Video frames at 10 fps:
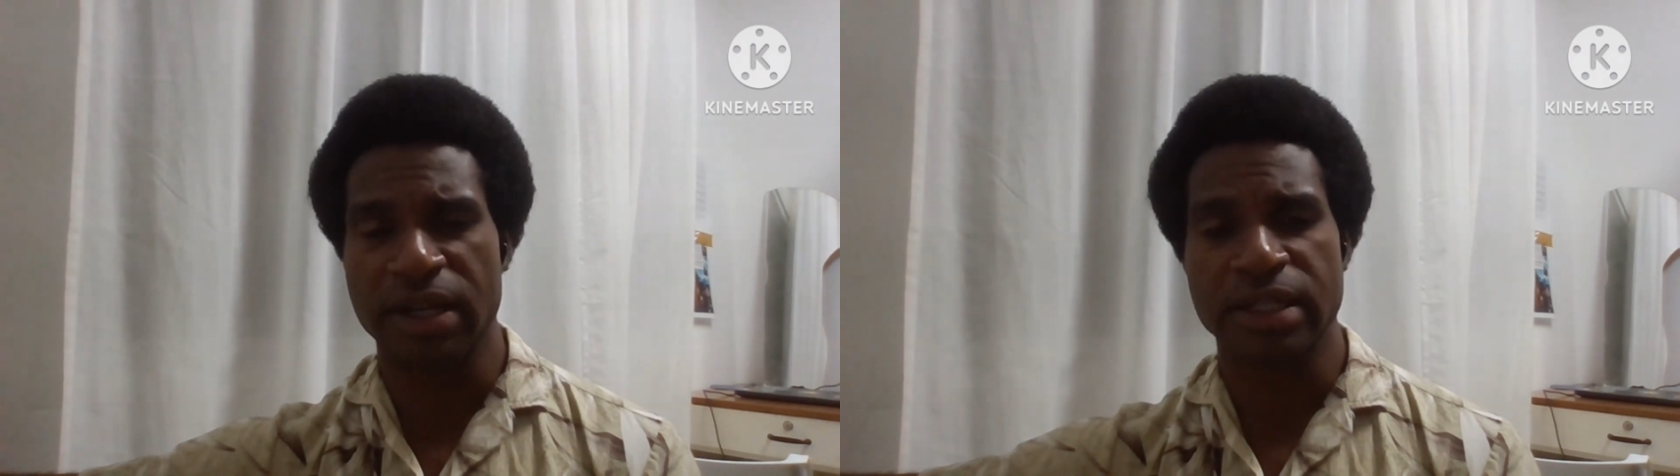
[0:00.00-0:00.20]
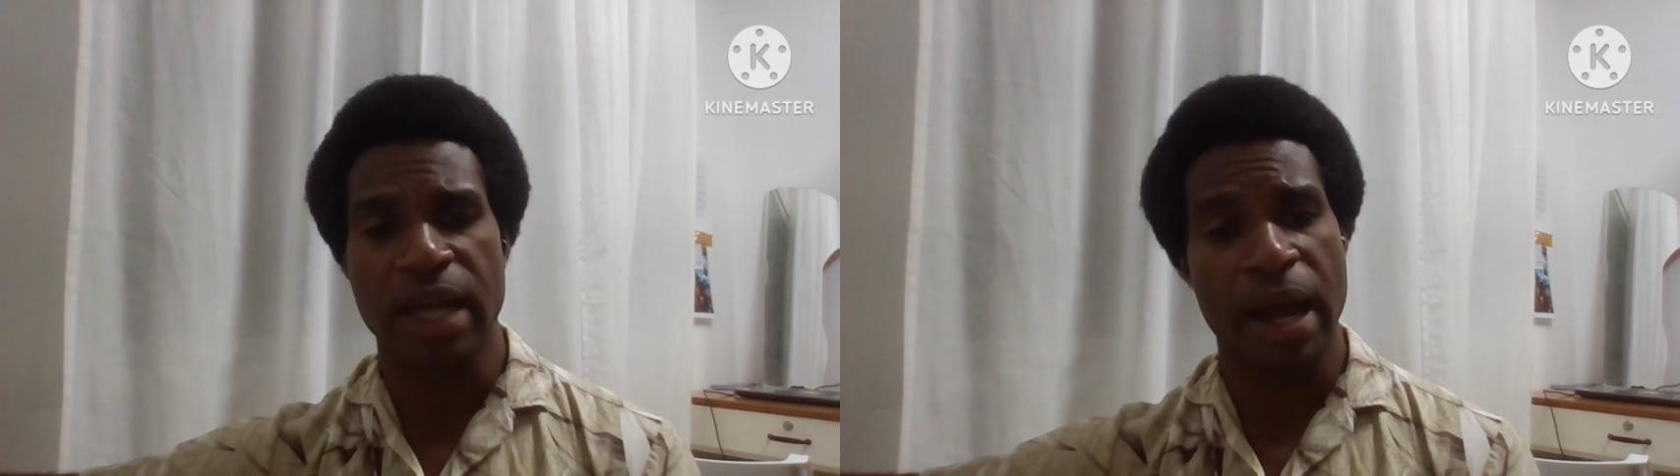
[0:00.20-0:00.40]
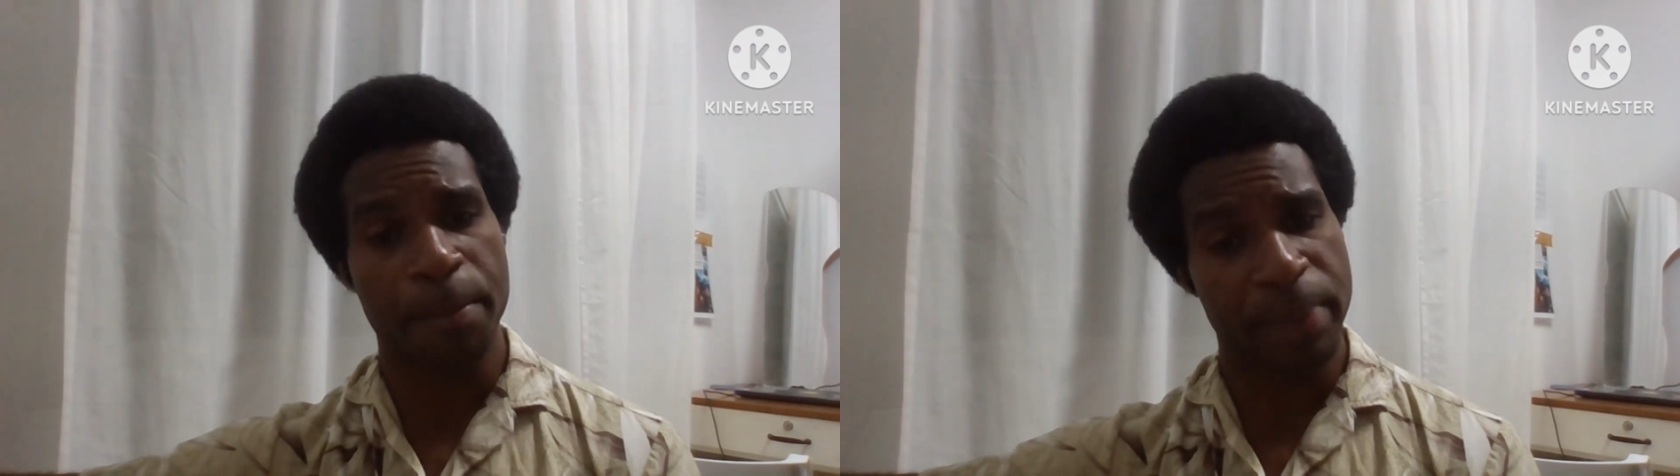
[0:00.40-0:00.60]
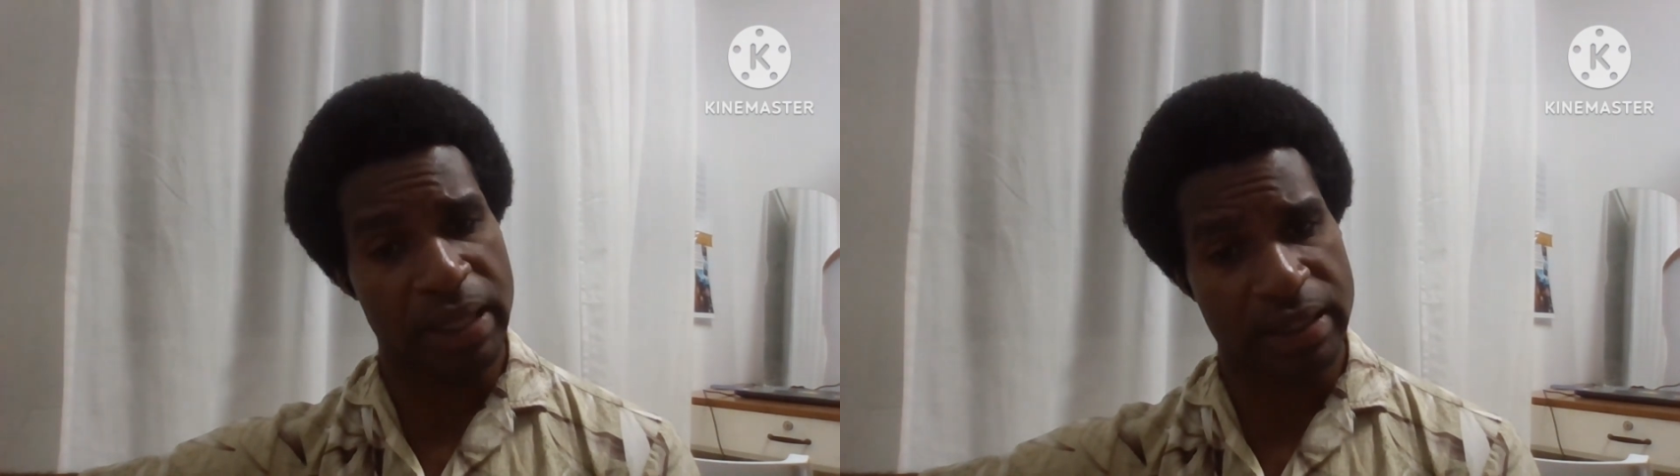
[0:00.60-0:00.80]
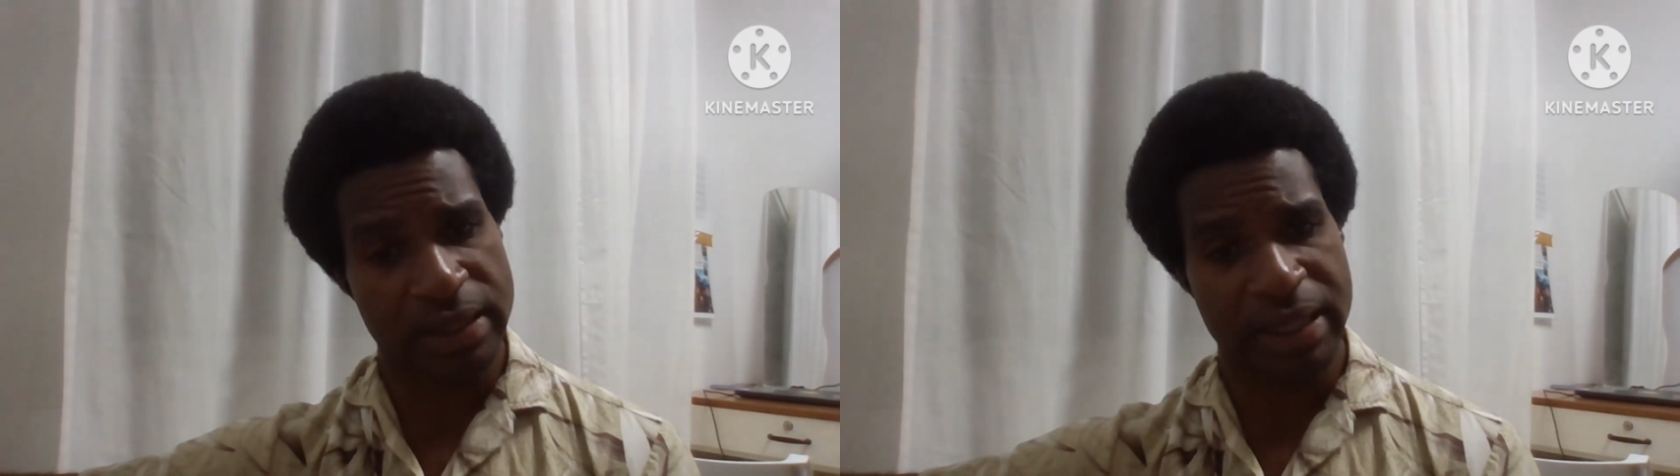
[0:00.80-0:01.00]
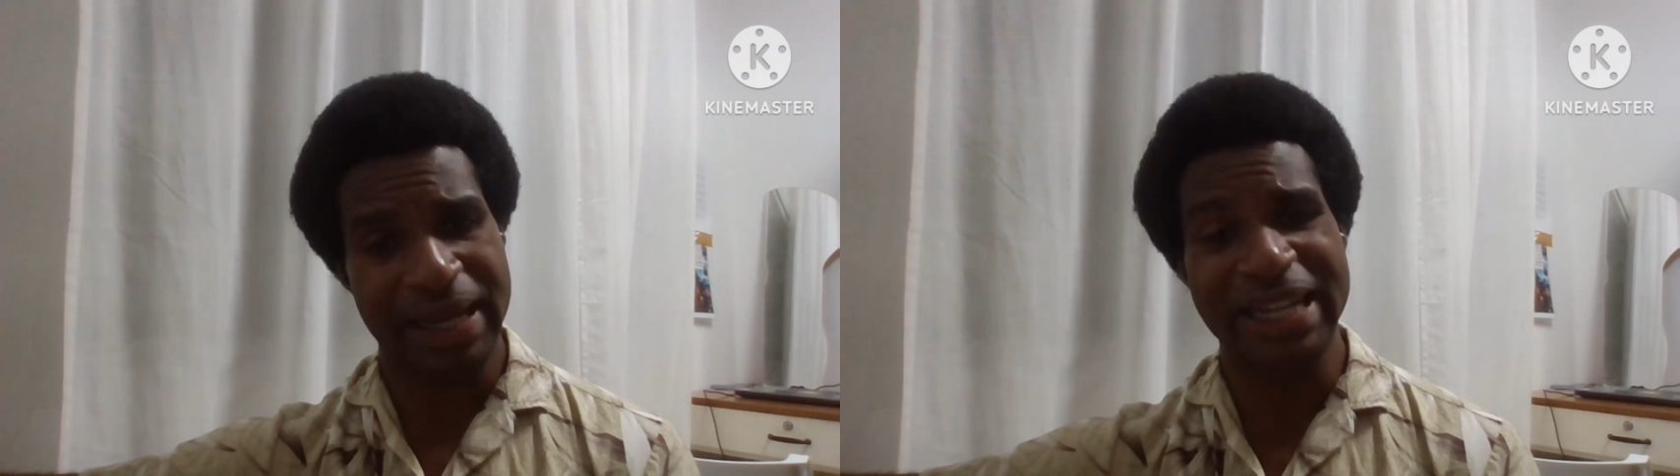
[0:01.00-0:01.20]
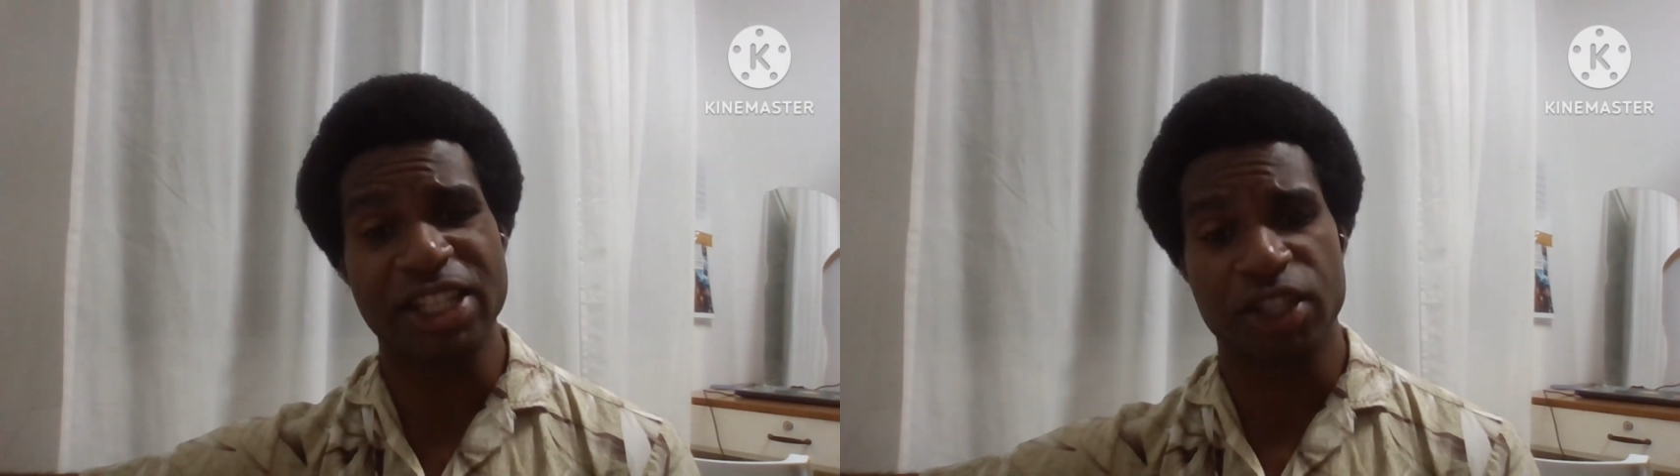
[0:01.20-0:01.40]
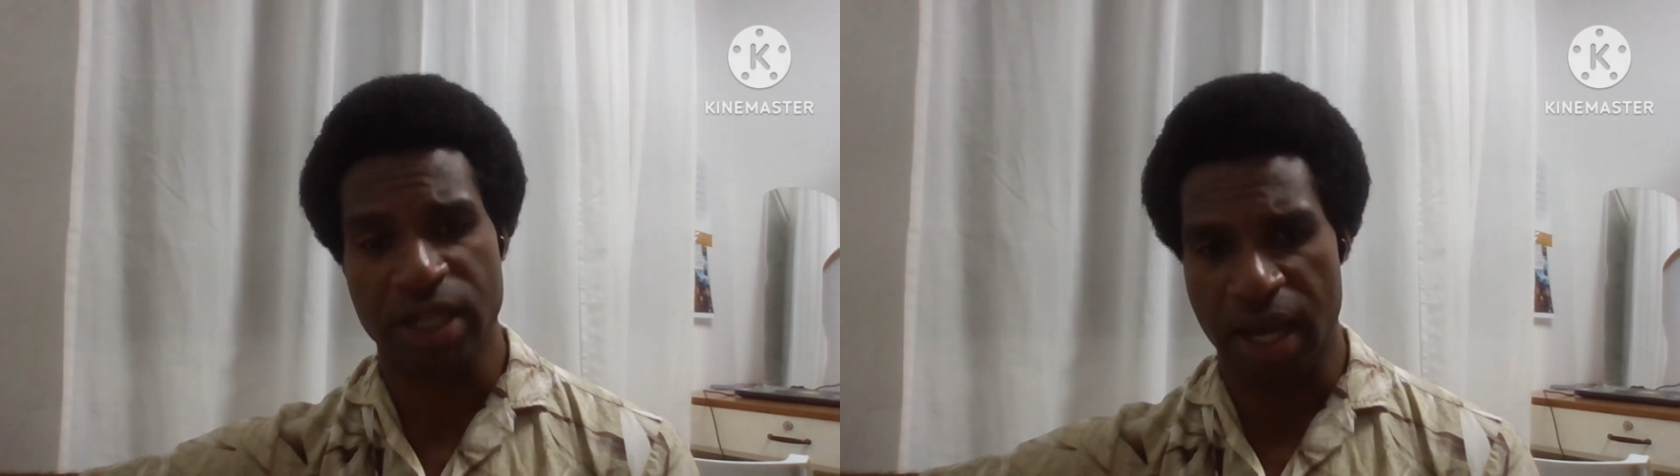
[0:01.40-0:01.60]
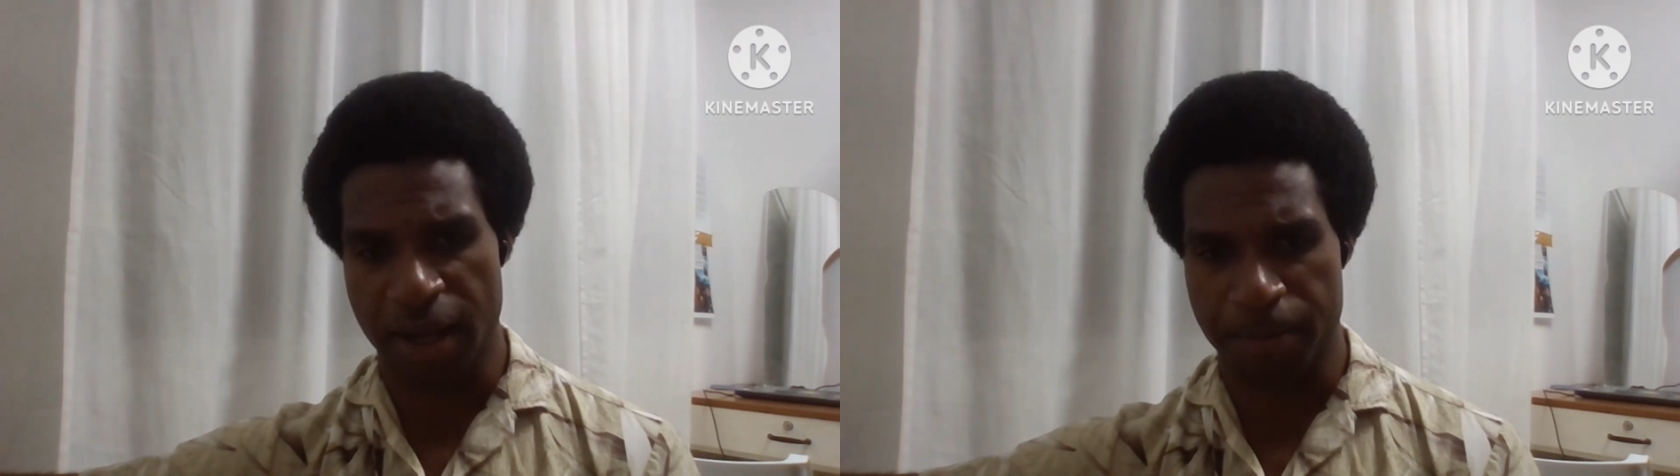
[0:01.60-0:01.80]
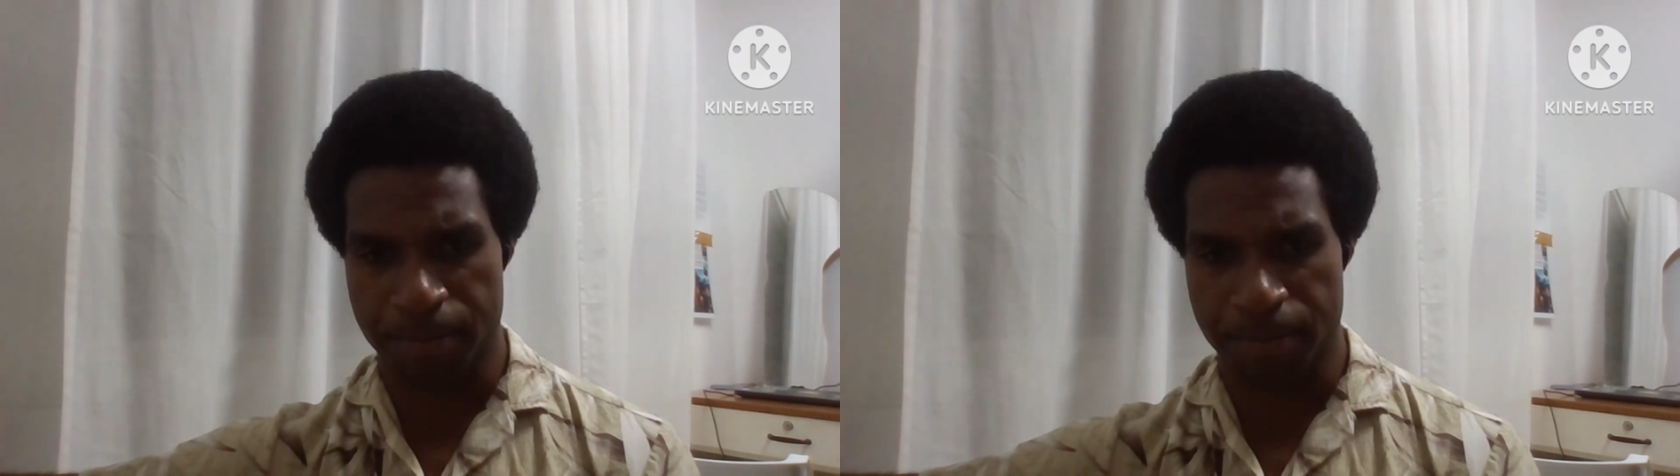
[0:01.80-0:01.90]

topics each time.